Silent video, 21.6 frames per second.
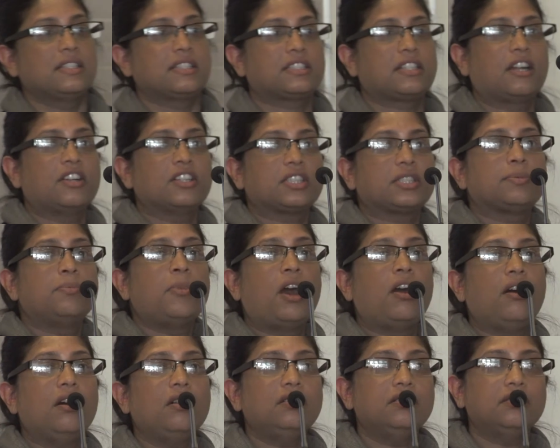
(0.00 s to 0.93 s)
Start
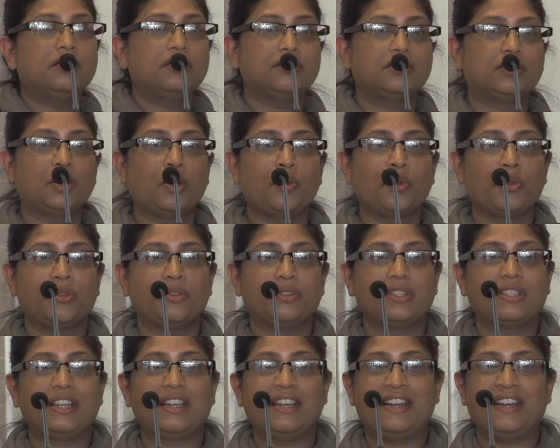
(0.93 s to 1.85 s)
small. Don't,
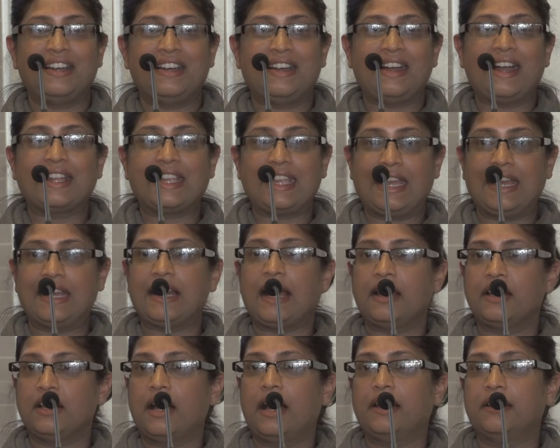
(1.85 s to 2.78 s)
again,
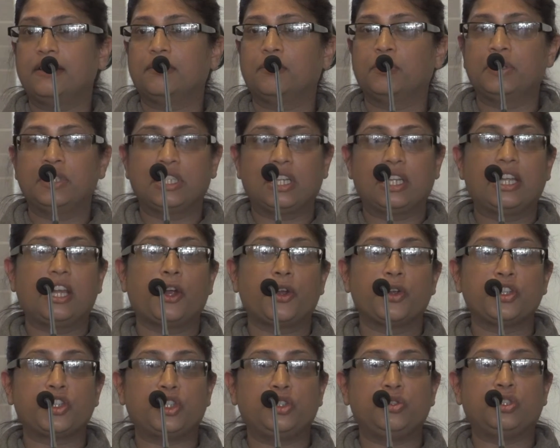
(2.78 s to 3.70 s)
I would
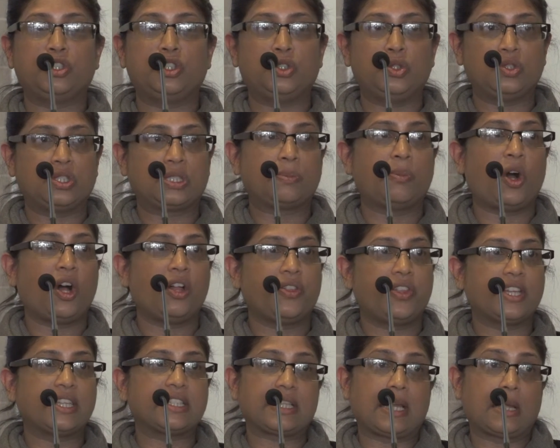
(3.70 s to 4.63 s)
encourage you to do small
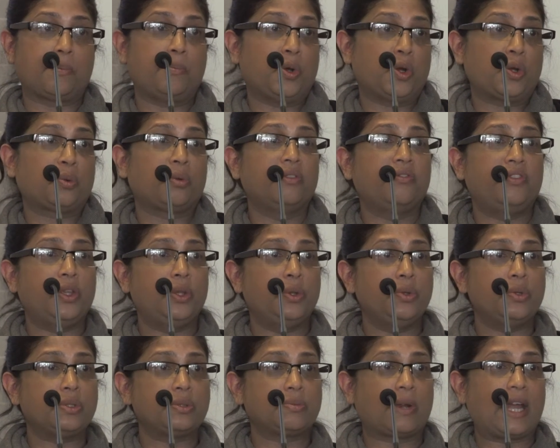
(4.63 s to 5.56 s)
things like book
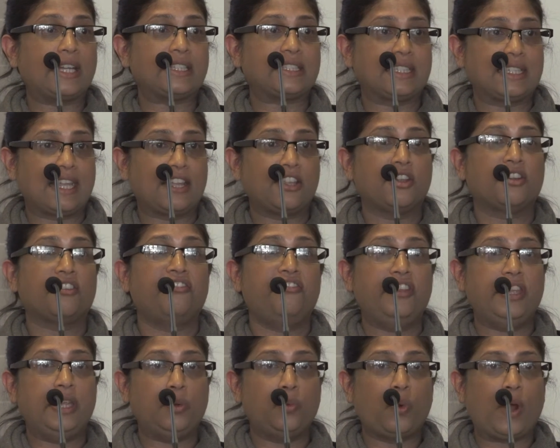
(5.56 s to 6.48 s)
reviews, right, to get your
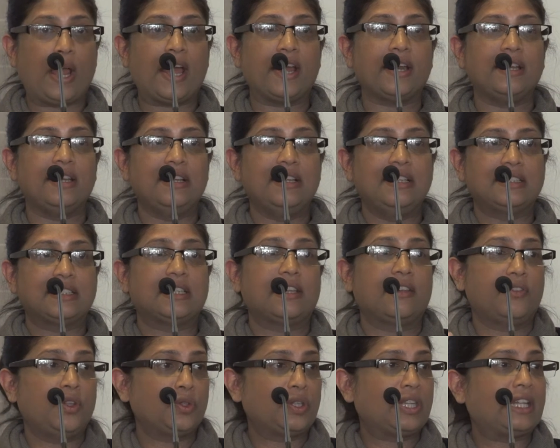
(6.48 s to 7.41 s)
feet wet, to
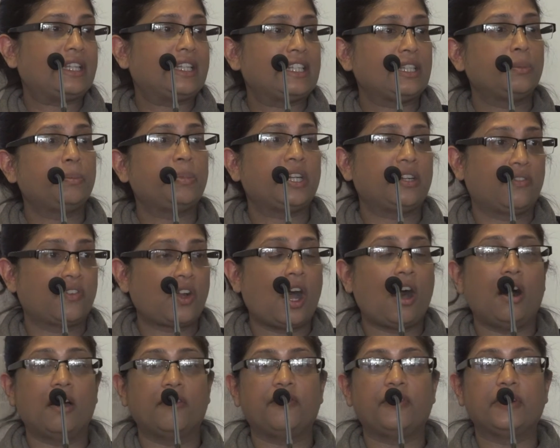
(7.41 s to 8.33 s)
give you that little bit of
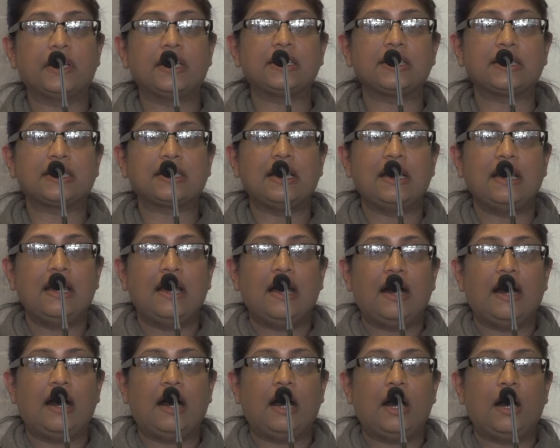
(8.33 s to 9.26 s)
confidence,
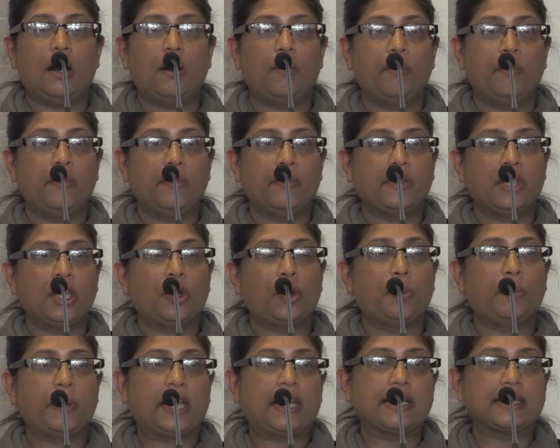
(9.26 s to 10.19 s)
you
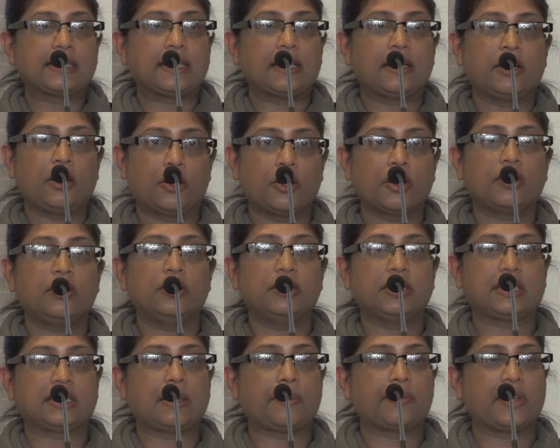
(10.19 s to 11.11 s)
know, because an
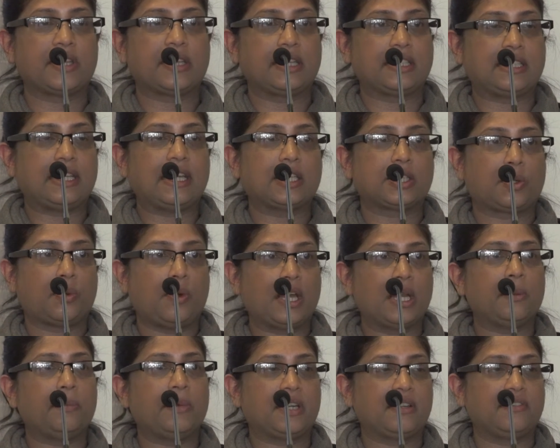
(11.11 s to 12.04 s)
article is something that takes
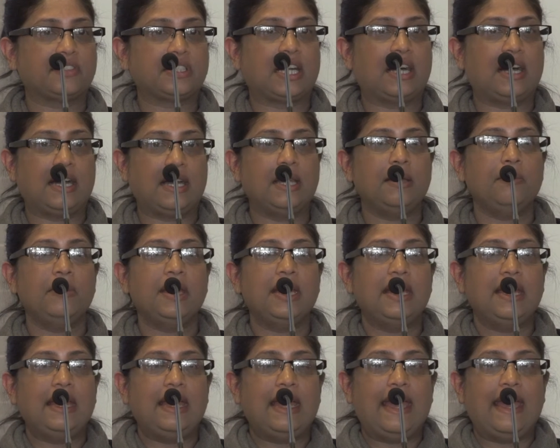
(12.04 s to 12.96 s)
quite a bit of time,
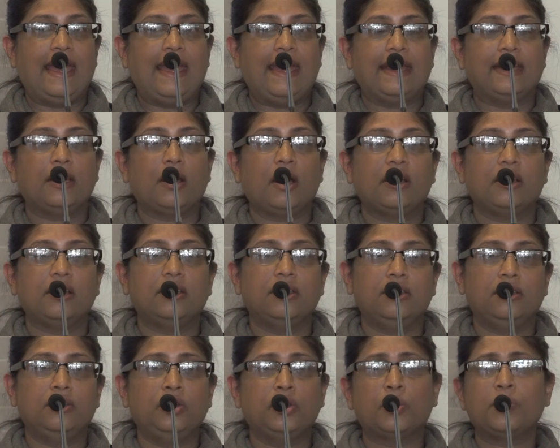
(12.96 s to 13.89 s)
and
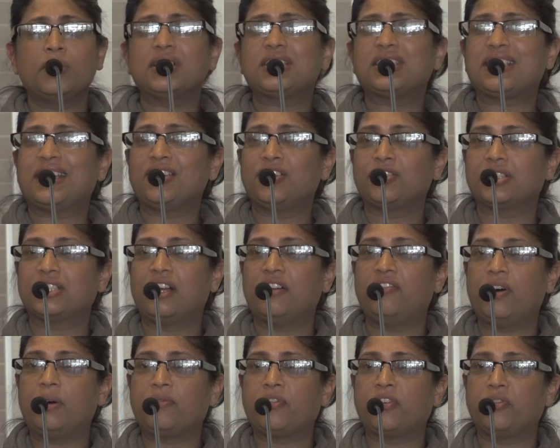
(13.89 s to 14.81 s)
you don't want to set
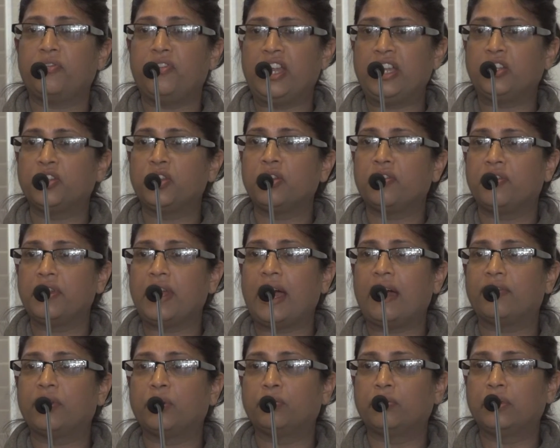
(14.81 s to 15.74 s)
yourself up for failure if you
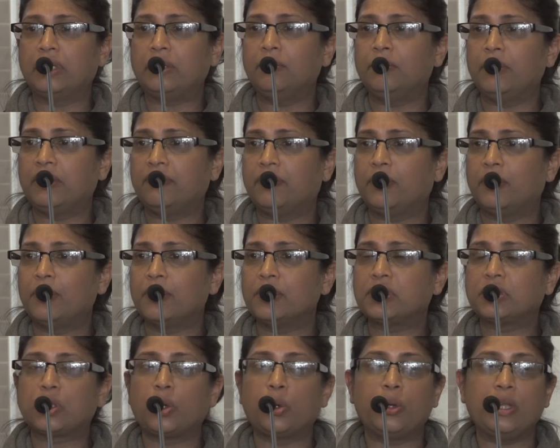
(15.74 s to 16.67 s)
haven't written before.
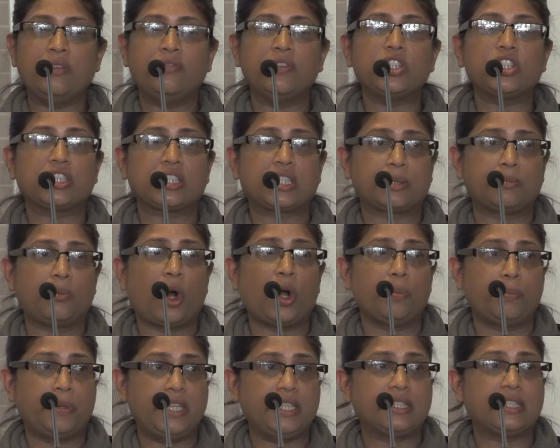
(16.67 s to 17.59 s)
So even just
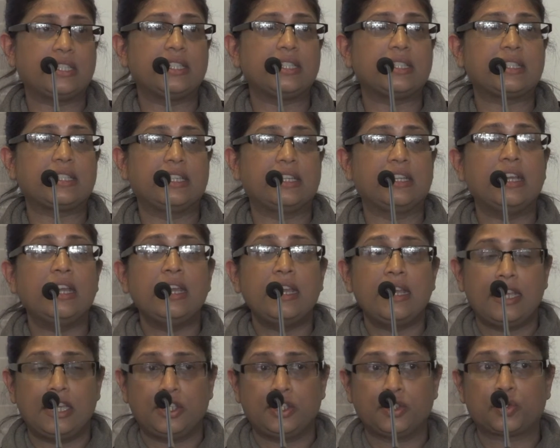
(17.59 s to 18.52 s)
small pieces
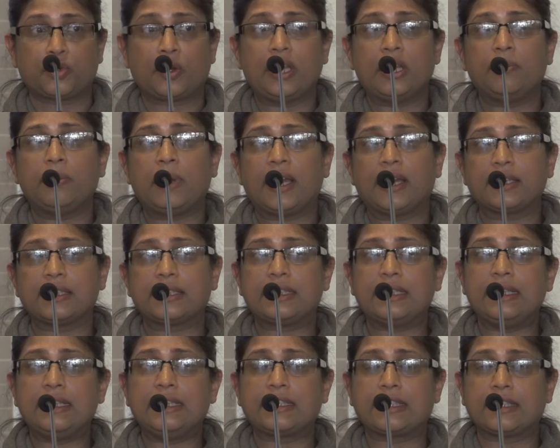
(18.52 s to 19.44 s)
in trade
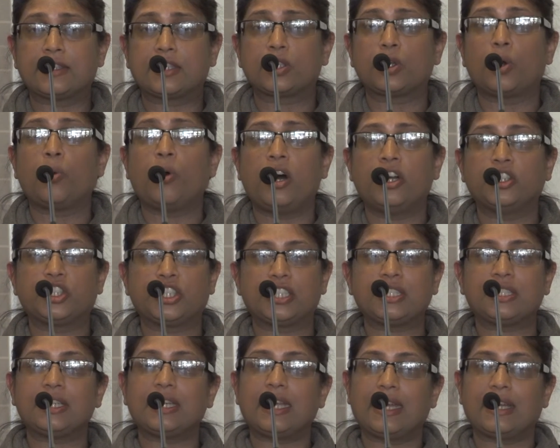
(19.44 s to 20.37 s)
magazines and so on,
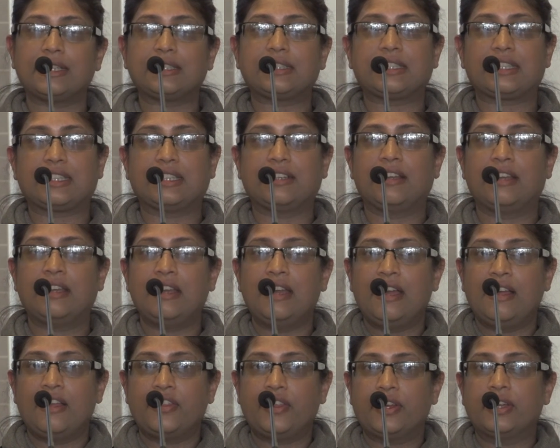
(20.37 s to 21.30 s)
just to get into
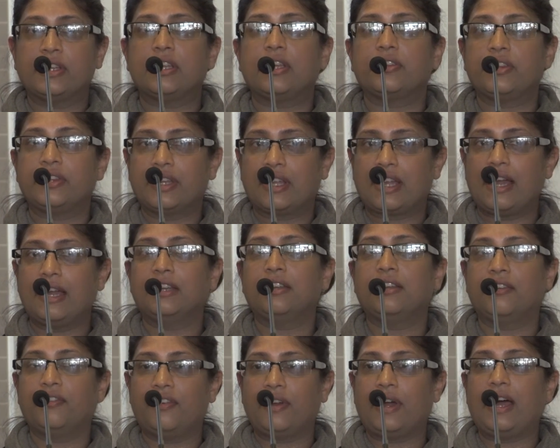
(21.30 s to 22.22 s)
the
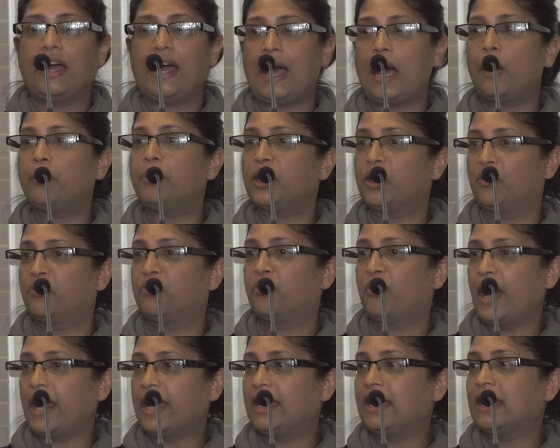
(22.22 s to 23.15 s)
kind of habit
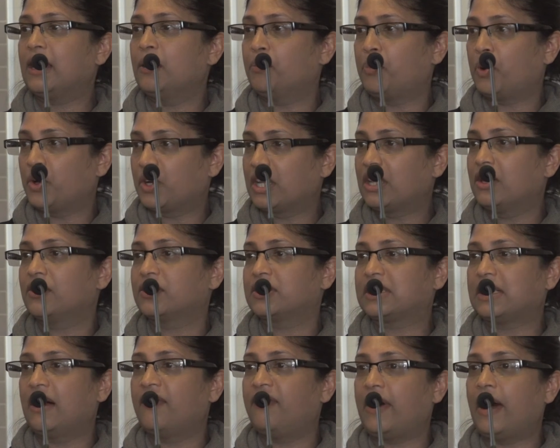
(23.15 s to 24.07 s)
of writing and putting
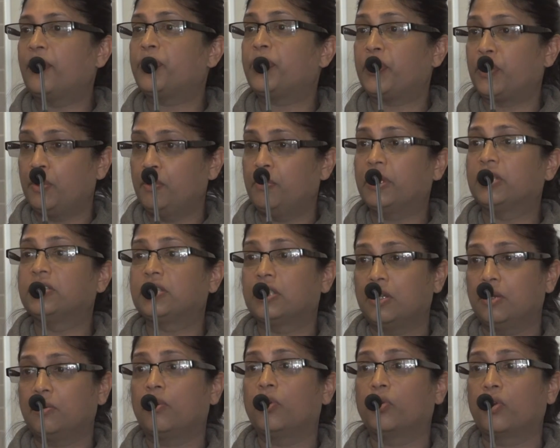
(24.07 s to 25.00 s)
yourself out there and
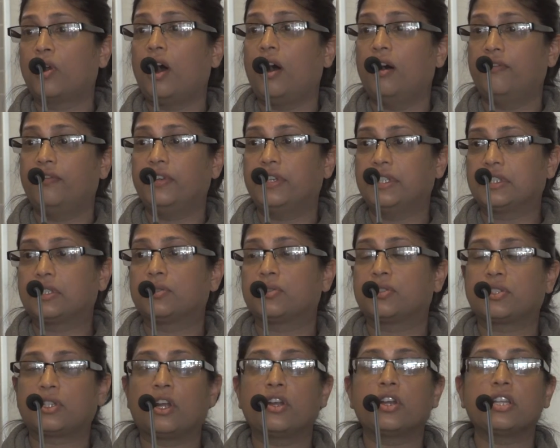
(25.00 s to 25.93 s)
building your own confidence. So
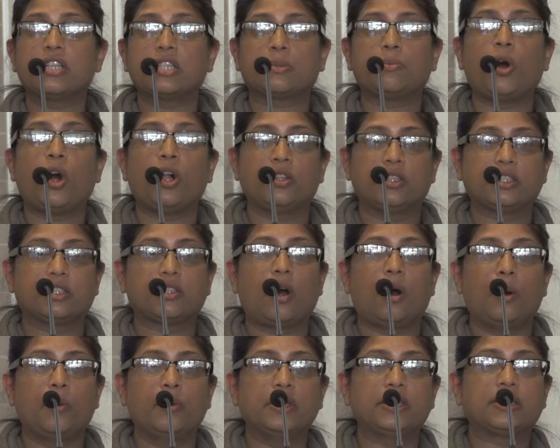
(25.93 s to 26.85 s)
starting small is
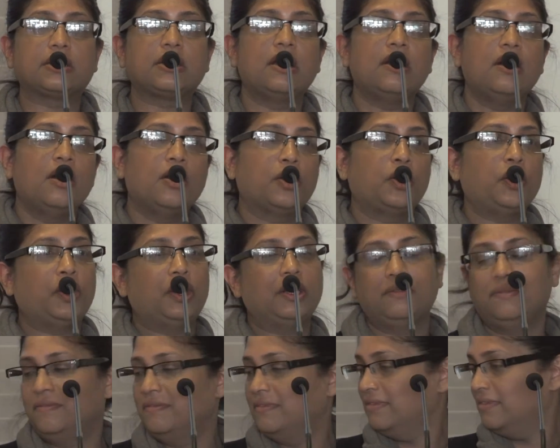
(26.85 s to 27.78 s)
always
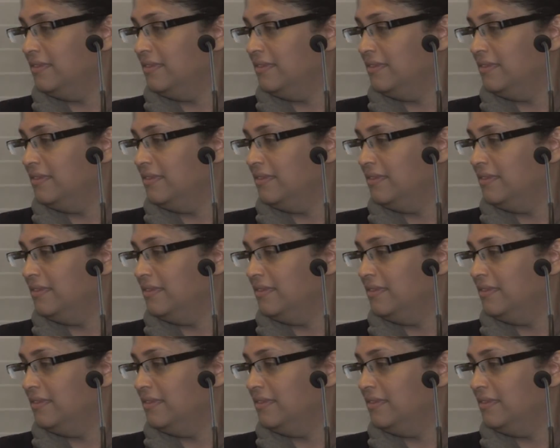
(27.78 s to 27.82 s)
good.